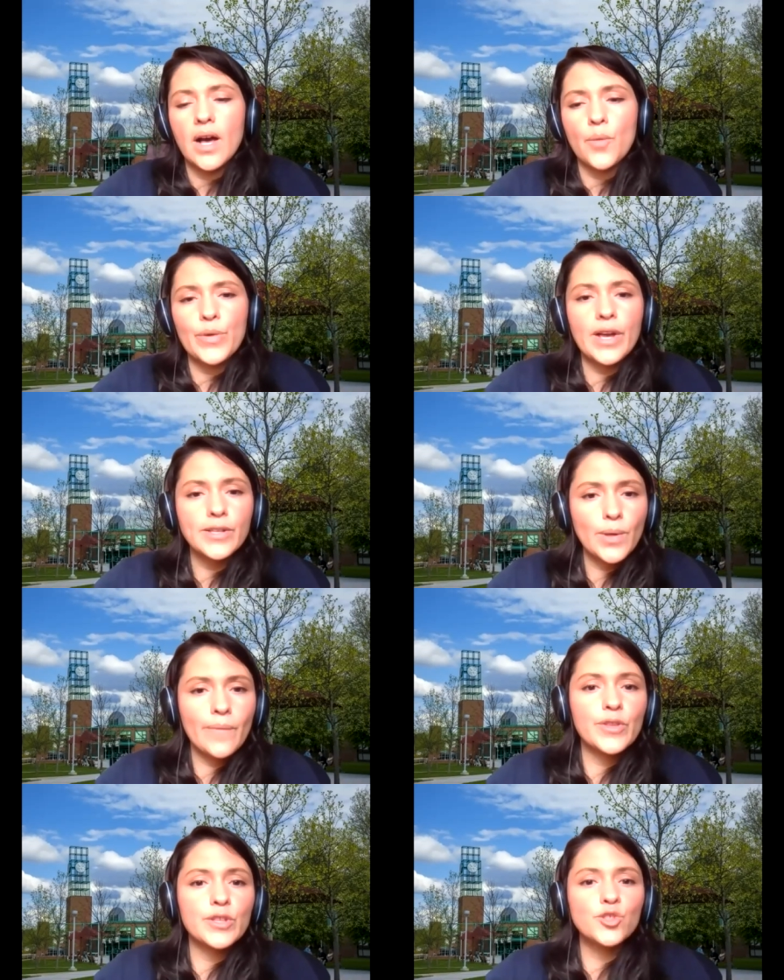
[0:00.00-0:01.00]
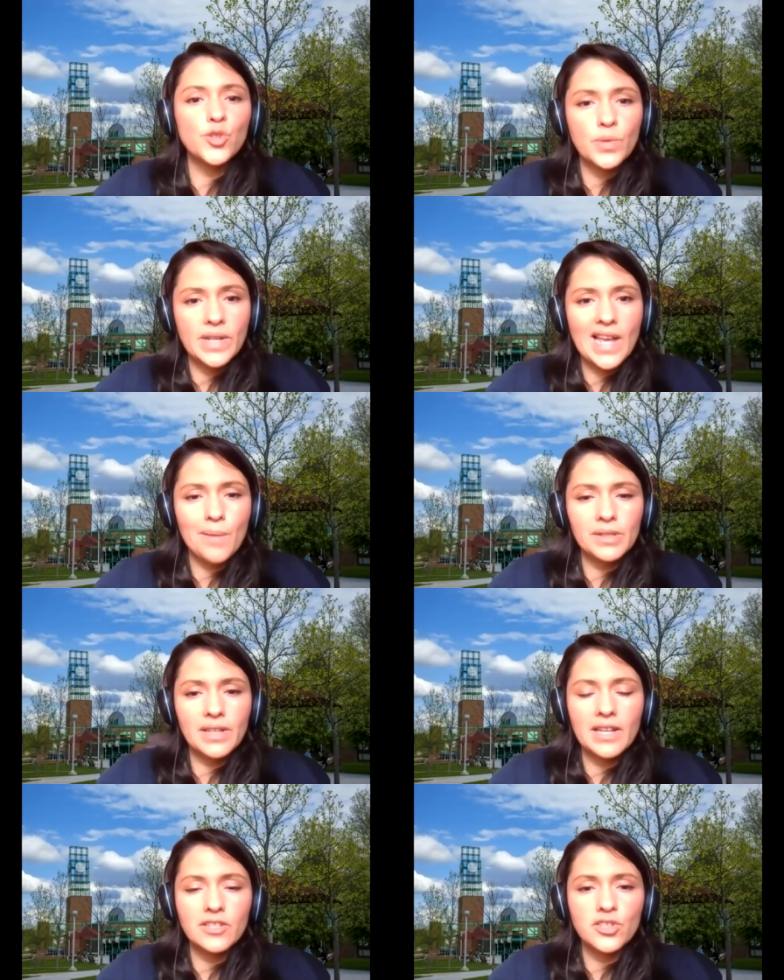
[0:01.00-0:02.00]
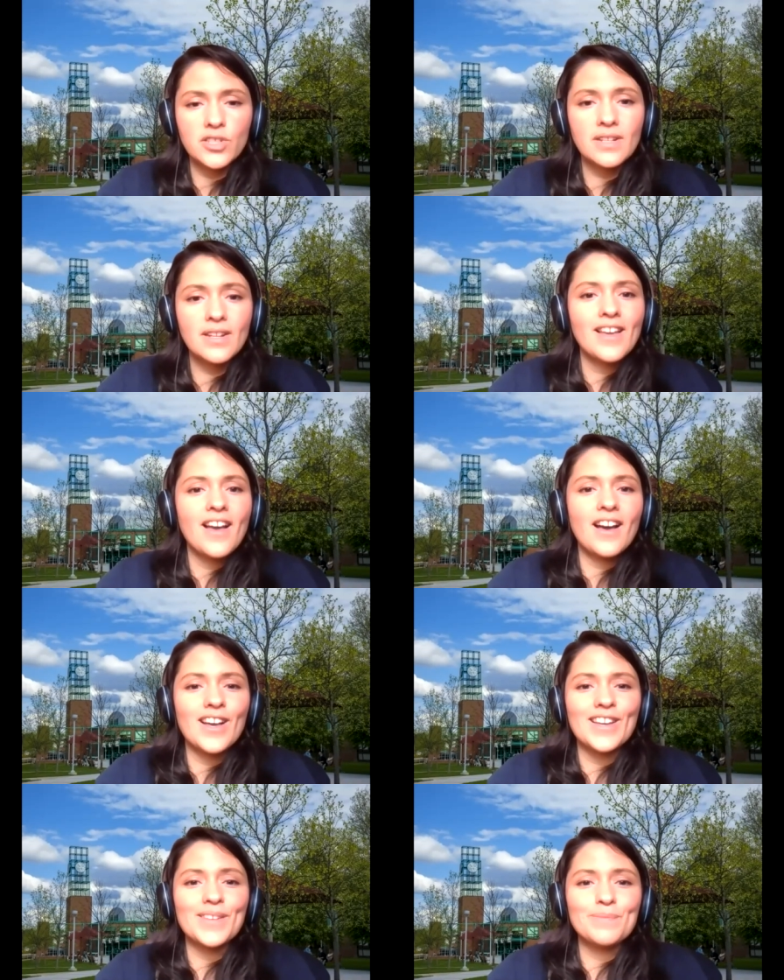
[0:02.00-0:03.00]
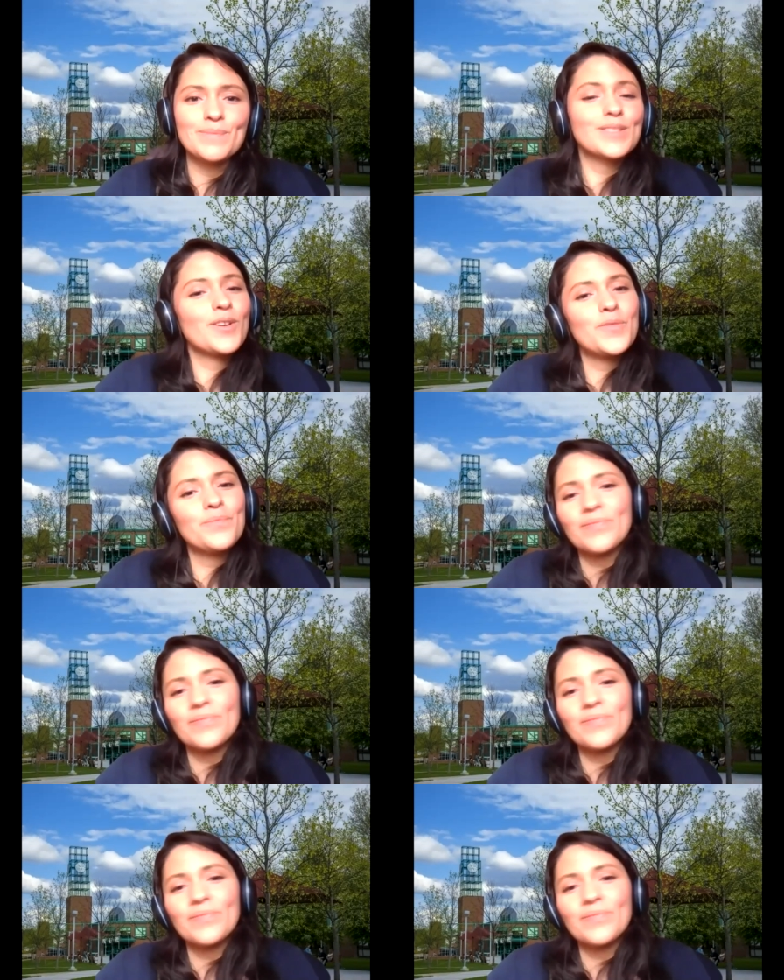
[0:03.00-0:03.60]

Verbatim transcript: Um, we also have the S U N Y application. Um, so